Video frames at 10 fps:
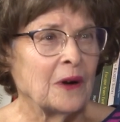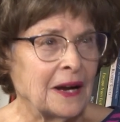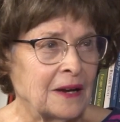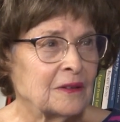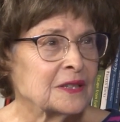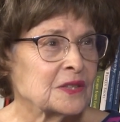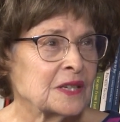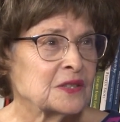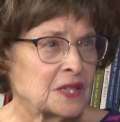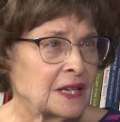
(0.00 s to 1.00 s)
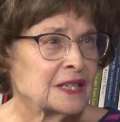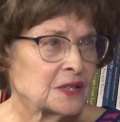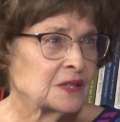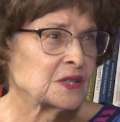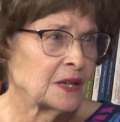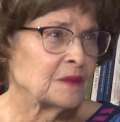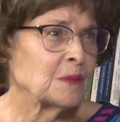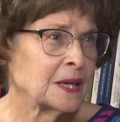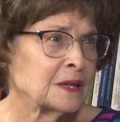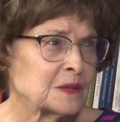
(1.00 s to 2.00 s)
while because, as I said,
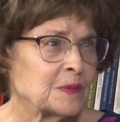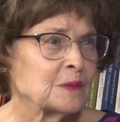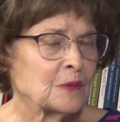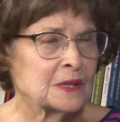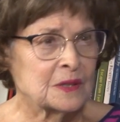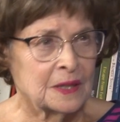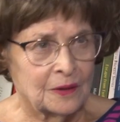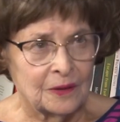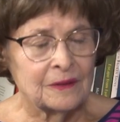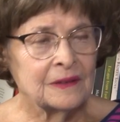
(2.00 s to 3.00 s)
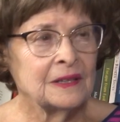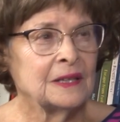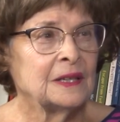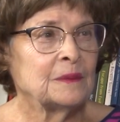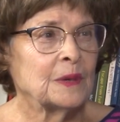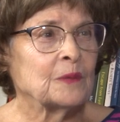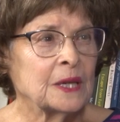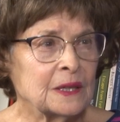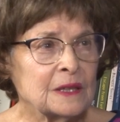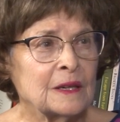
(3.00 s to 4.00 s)
my husband was ill, but we
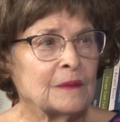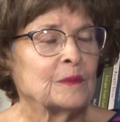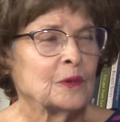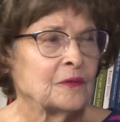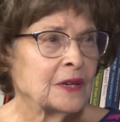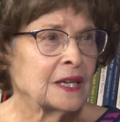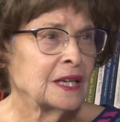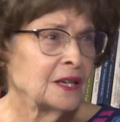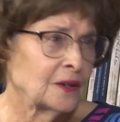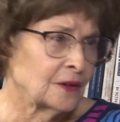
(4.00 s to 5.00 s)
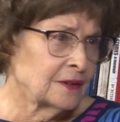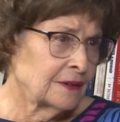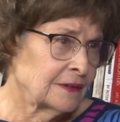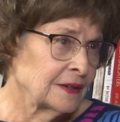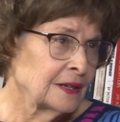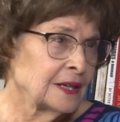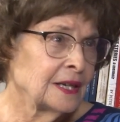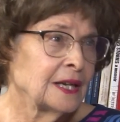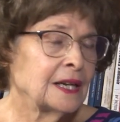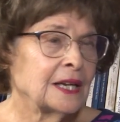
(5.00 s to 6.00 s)
ended up moving here,
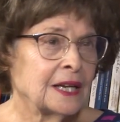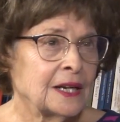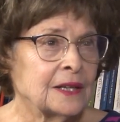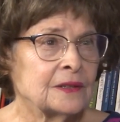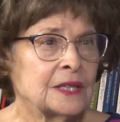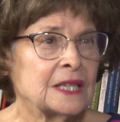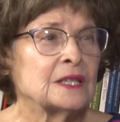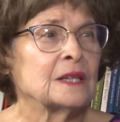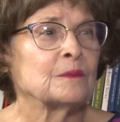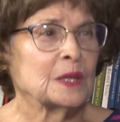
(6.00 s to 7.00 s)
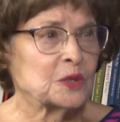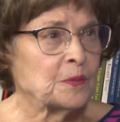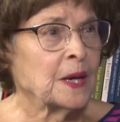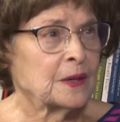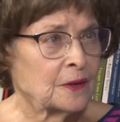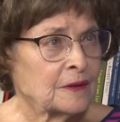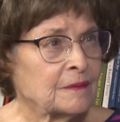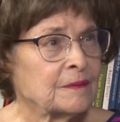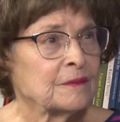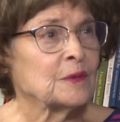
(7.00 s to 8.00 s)
and he did much better
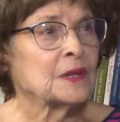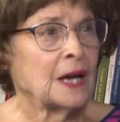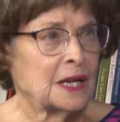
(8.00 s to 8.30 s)
with the